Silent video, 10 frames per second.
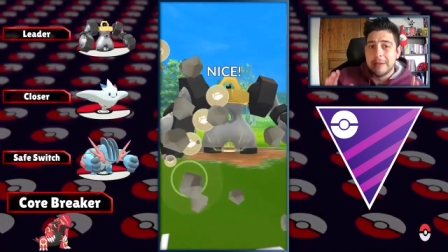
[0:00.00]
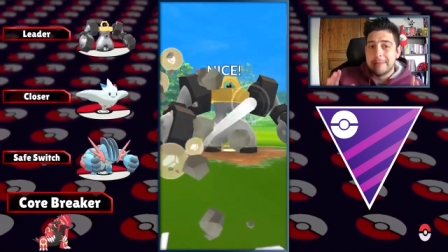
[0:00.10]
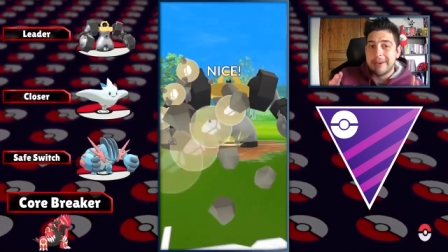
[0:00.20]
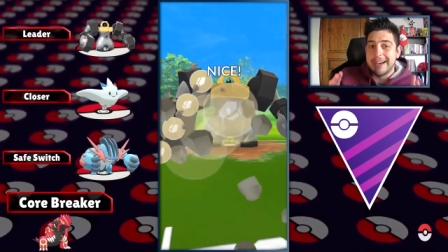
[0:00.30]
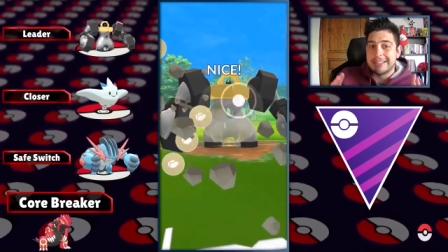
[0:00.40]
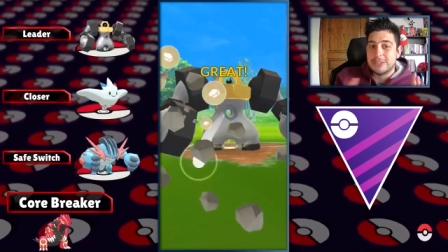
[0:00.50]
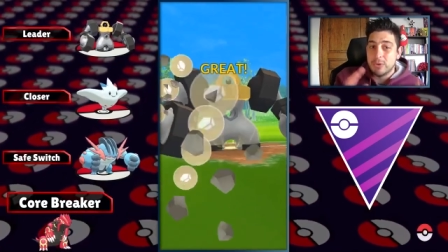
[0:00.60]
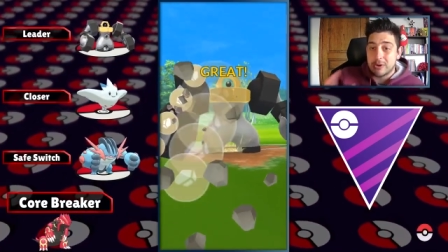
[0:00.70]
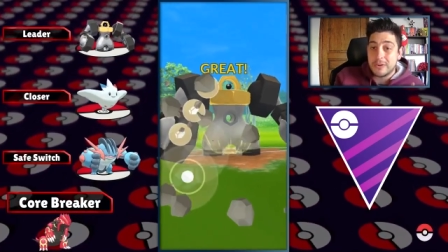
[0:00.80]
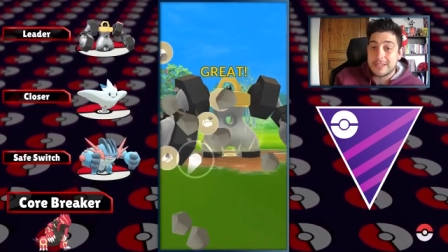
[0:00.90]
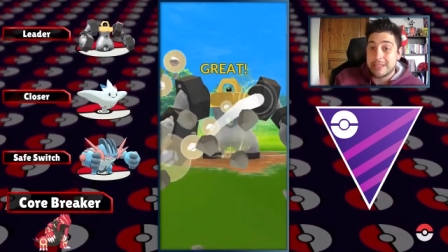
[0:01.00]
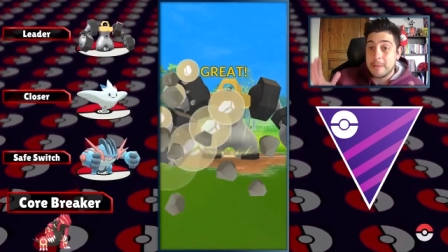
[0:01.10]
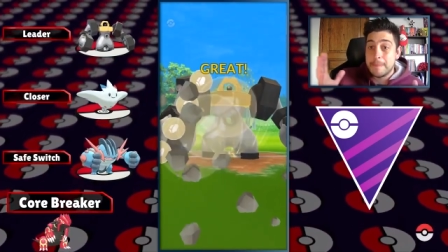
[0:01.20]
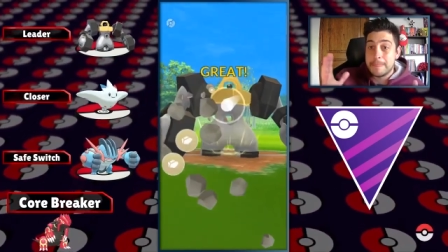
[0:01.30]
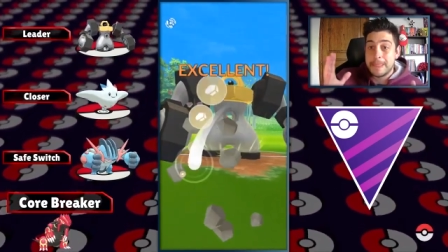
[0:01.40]
but you're gonna
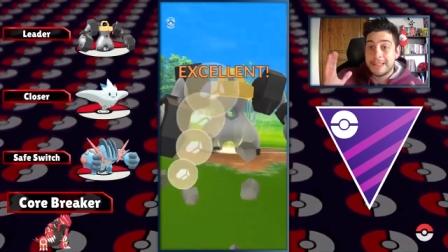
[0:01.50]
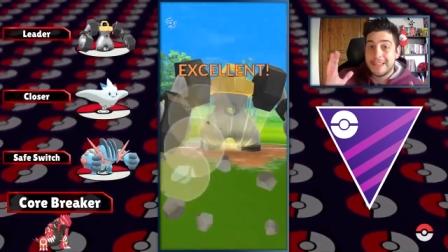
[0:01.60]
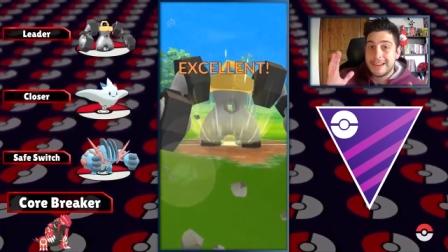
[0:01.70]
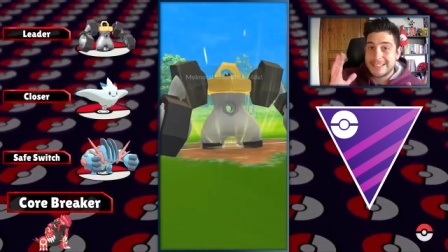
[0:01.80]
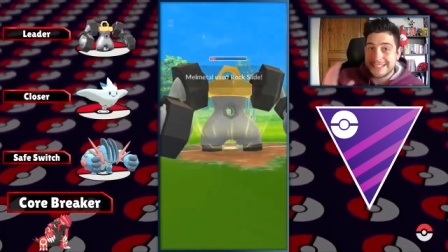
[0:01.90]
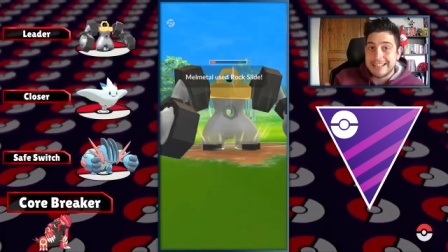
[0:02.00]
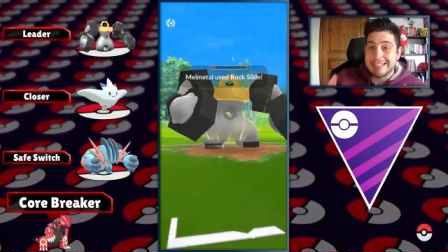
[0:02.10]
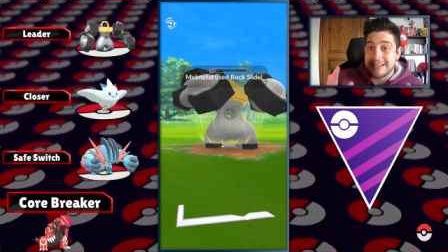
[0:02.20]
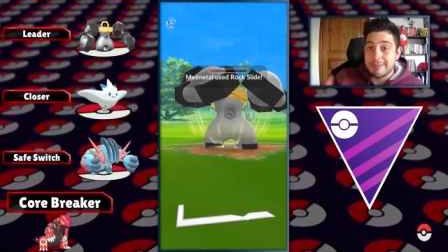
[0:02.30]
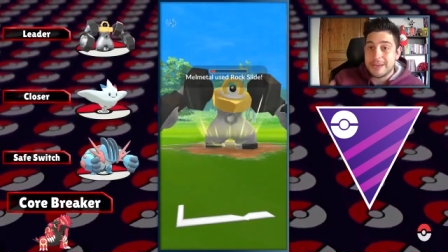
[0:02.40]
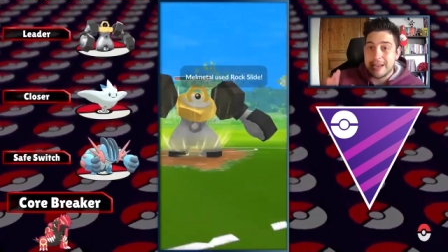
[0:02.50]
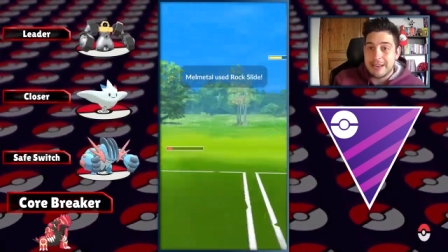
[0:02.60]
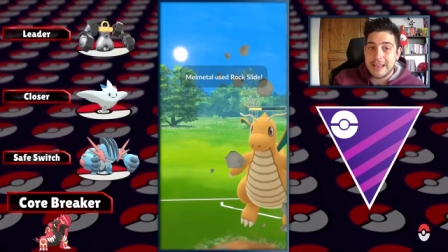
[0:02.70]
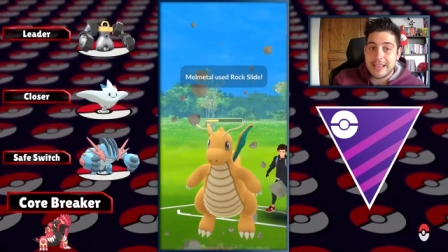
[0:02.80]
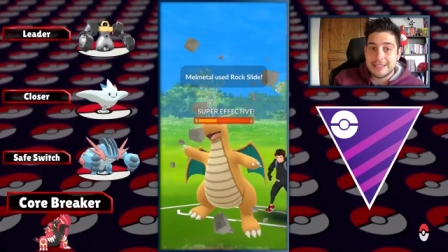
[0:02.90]
see that there are still some really
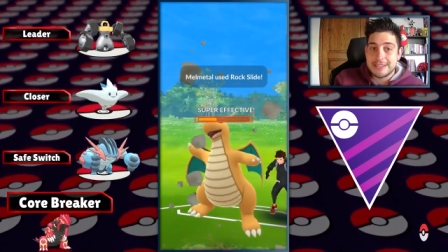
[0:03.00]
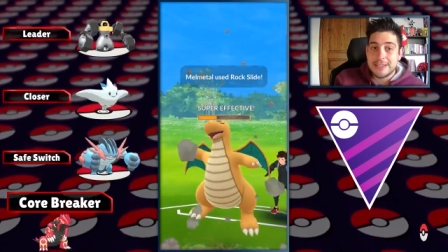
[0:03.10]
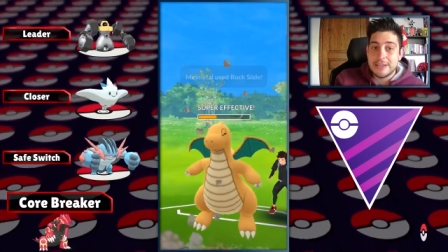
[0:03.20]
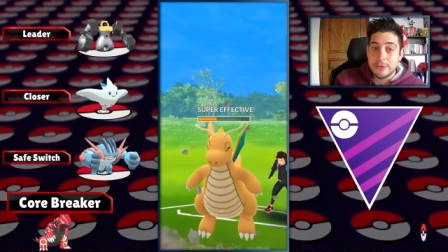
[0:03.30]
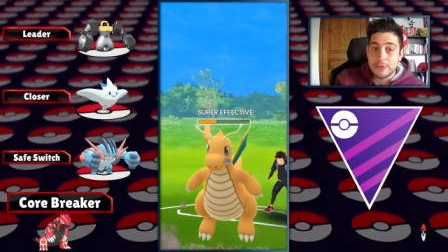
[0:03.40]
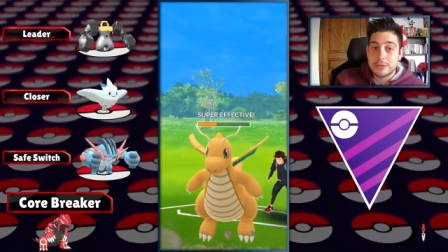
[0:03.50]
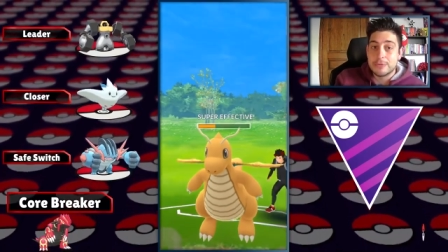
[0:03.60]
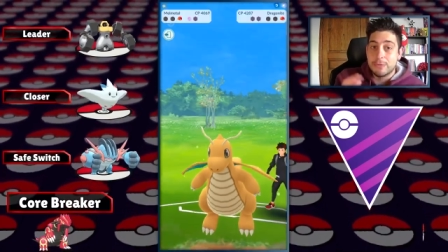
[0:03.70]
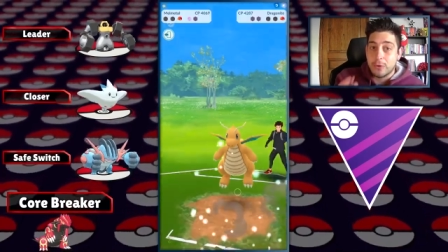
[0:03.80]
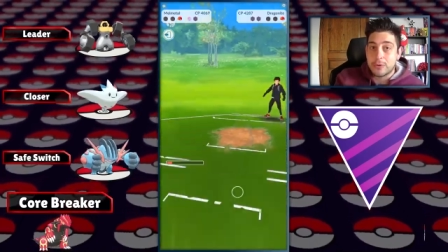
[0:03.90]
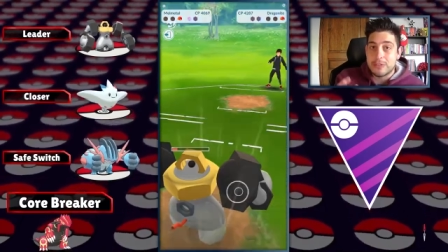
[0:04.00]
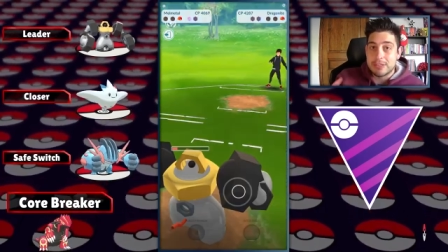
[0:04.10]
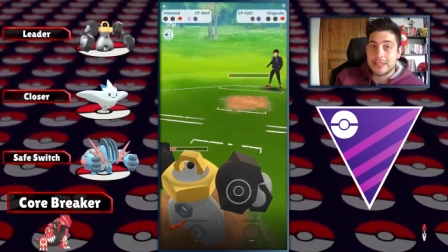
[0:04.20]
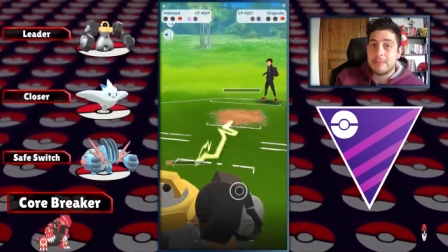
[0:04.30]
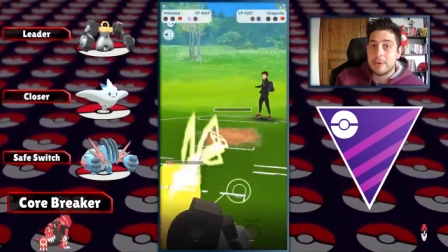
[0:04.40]
nice uh, nukes for
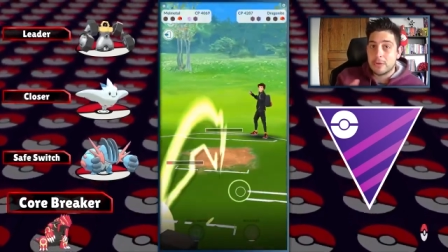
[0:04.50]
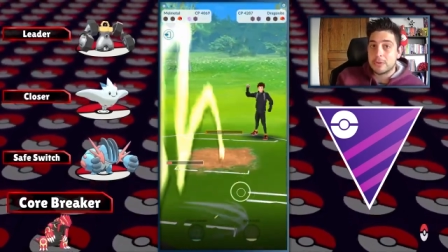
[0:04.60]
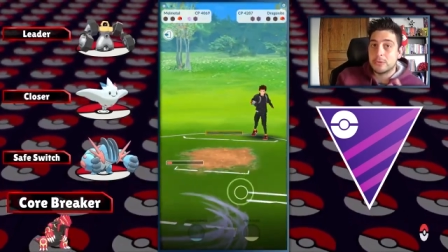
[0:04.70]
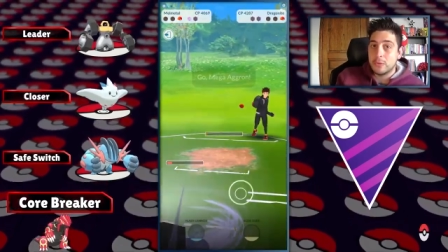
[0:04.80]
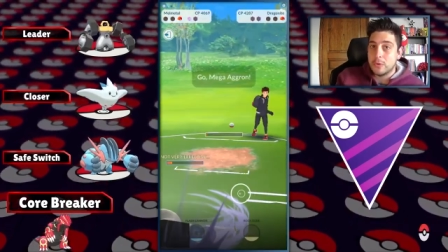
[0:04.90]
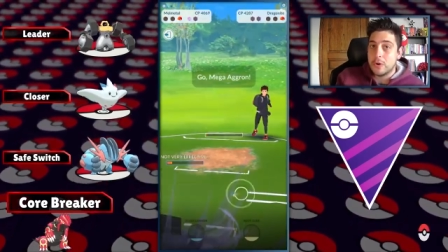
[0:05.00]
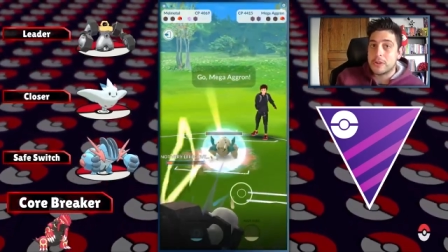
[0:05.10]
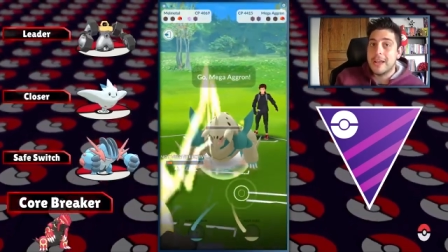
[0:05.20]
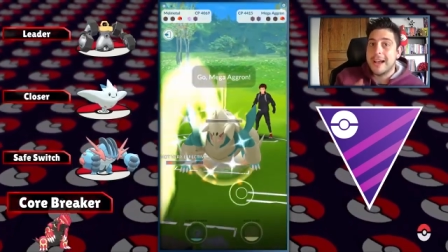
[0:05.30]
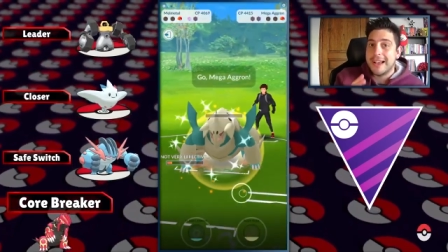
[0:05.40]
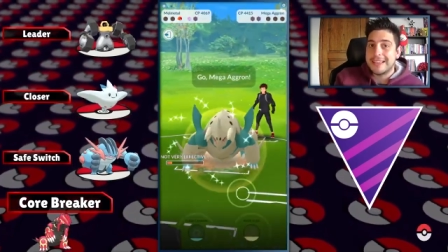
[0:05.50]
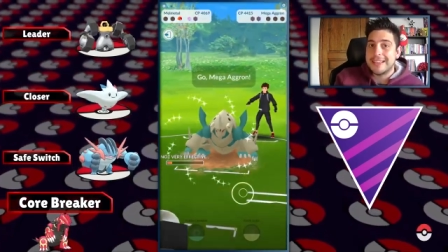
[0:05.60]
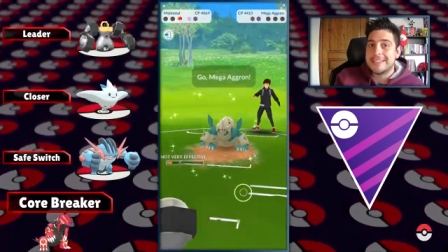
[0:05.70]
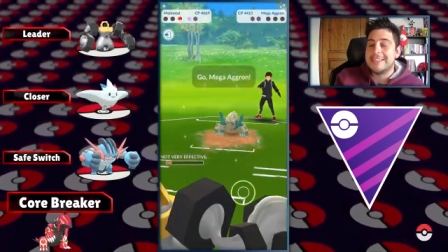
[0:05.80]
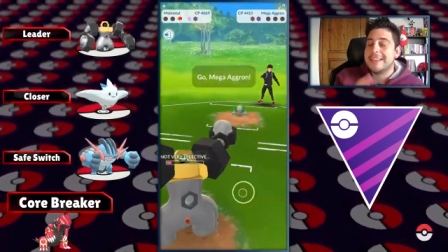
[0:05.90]
this team in order to work
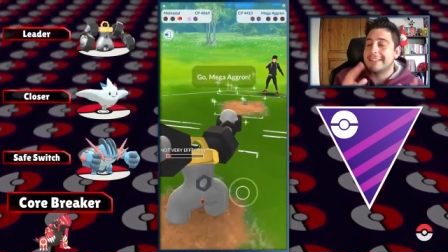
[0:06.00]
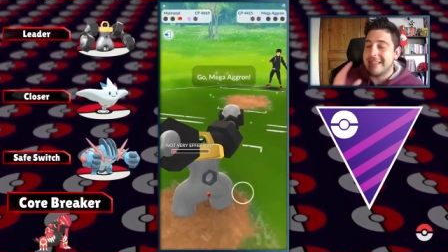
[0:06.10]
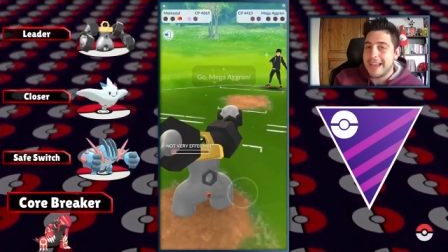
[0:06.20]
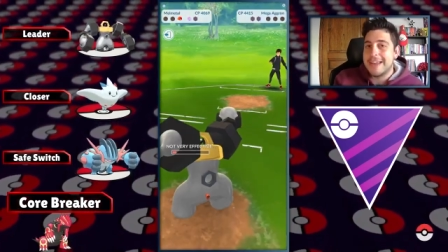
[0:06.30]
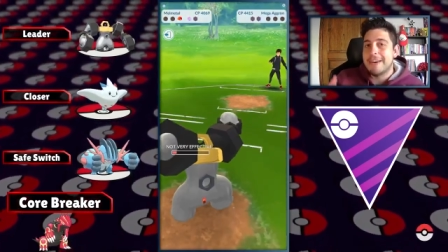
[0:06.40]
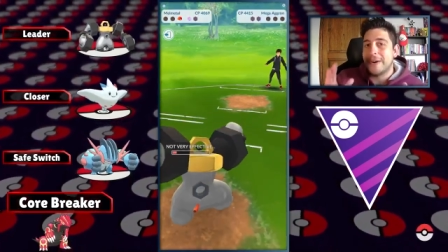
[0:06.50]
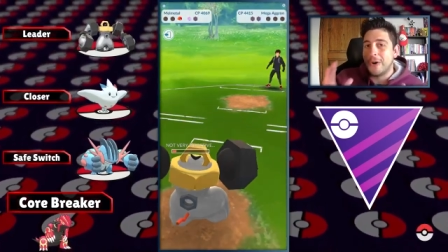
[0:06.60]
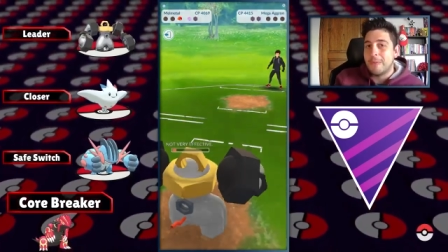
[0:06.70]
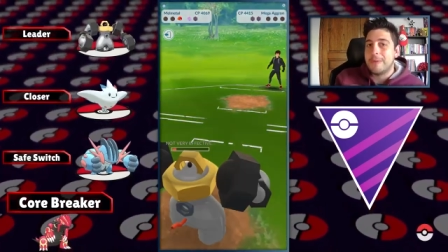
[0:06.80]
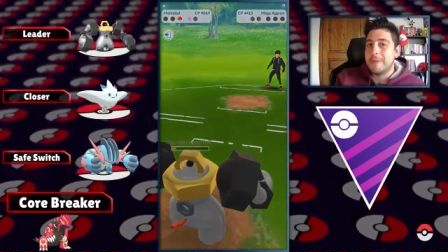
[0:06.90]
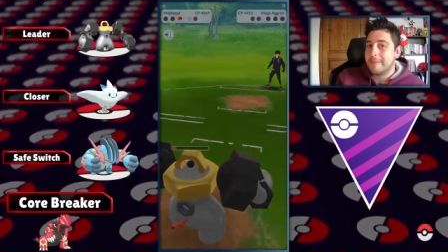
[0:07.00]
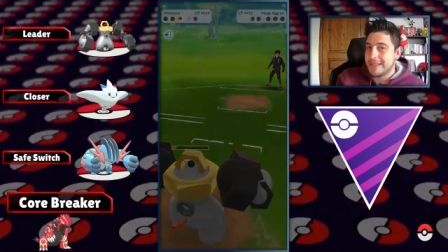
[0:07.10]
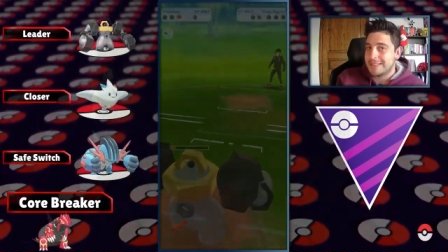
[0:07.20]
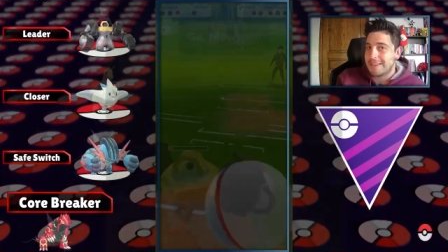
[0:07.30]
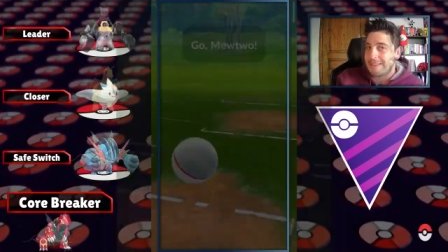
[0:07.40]
against the entire Open
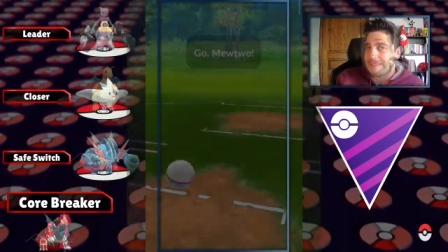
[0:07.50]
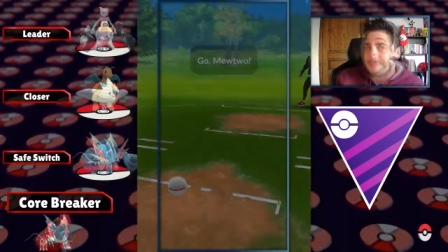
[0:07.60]
Master League.